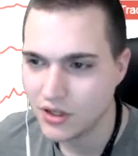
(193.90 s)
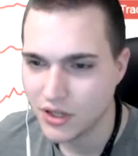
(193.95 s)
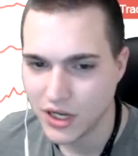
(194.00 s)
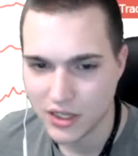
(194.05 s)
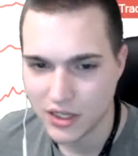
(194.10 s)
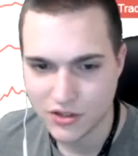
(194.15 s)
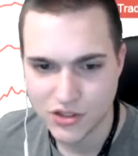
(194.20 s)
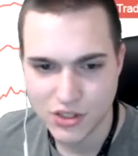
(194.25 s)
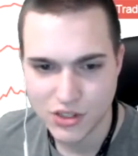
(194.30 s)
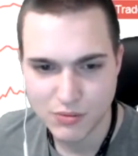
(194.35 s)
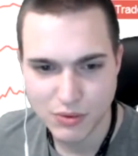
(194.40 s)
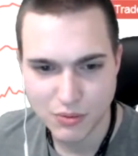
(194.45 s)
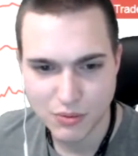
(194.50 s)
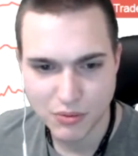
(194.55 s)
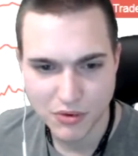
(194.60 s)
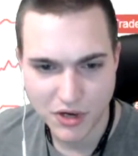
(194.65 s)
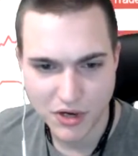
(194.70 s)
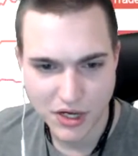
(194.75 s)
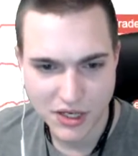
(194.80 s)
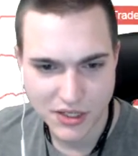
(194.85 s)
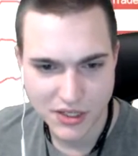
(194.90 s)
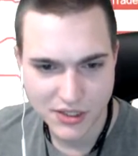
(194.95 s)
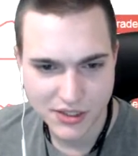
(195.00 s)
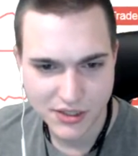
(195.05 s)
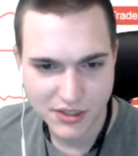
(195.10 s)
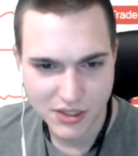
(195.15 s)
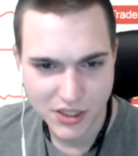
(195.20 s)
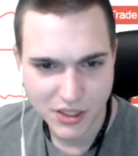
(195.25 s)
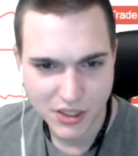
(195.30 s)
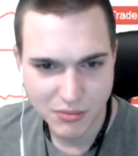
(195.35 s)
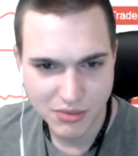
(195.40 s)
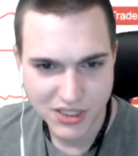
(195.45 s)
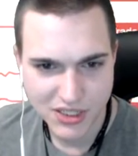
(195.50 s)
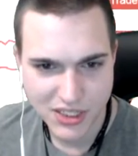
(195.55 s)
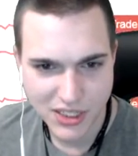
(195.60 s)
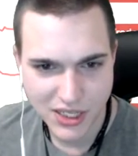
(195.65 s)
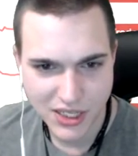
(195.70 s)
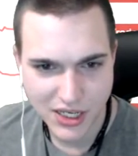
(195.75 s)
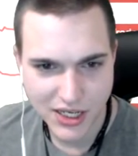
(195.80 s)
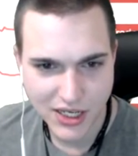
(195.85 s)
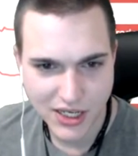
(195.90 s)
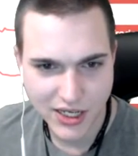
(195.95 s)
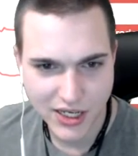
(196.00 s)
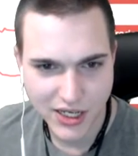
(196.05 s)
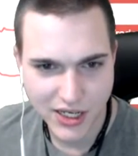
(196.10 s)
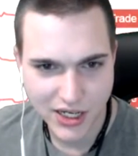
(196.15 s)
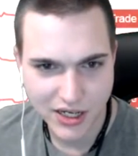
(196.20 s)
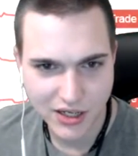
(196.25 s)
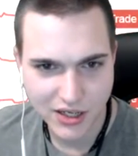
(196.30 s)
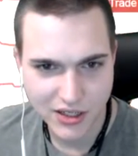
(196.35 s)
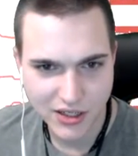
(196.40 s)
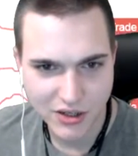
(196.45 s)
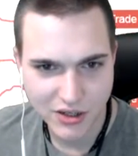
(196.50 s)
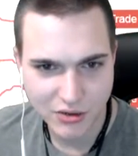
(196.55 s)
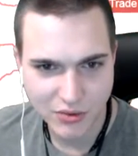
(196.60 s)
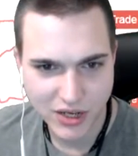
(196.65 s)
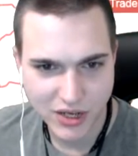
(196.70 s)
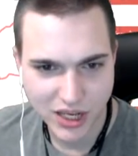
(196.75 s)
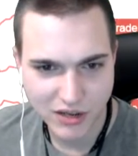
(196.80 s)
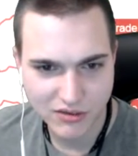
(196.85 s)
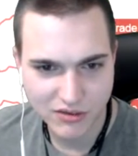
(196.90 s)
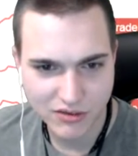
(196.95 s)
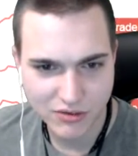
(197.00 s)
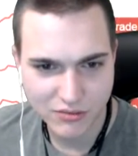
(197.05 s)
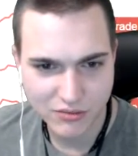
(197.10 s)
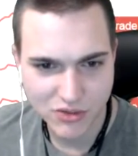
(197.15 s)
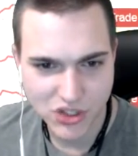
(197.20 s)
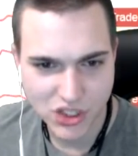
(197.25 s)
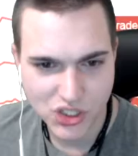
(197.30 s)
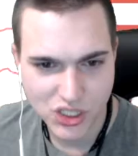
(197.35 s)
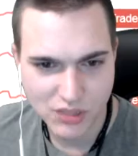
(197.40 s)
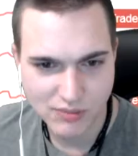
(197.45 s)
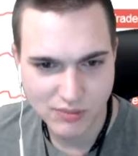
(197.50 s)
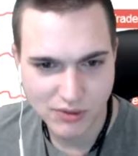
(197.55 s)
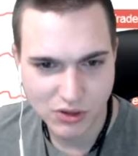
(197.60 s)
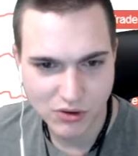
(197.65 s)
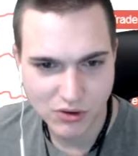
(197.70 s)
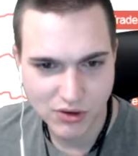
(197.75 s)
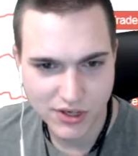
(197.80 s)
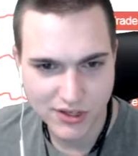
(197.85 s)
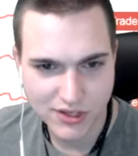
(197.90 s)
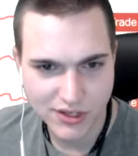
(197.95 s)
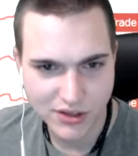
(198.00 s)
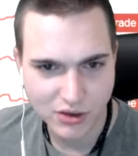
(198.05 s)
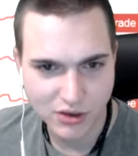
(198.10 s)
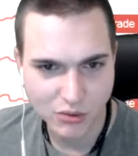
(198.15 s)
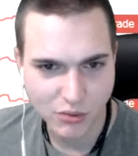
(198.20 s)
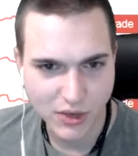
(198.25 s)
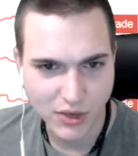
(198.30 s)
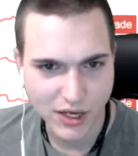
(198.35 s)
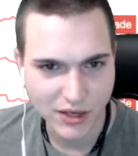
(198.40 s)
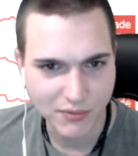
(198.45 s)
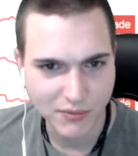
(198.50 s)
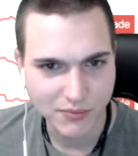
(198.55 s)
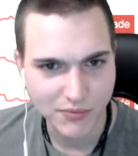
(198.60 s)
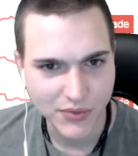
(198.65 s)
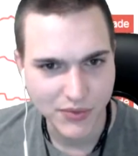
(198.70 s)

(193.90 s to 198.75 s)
at a cheaper price. But today, you know, we have some cheap coins either way.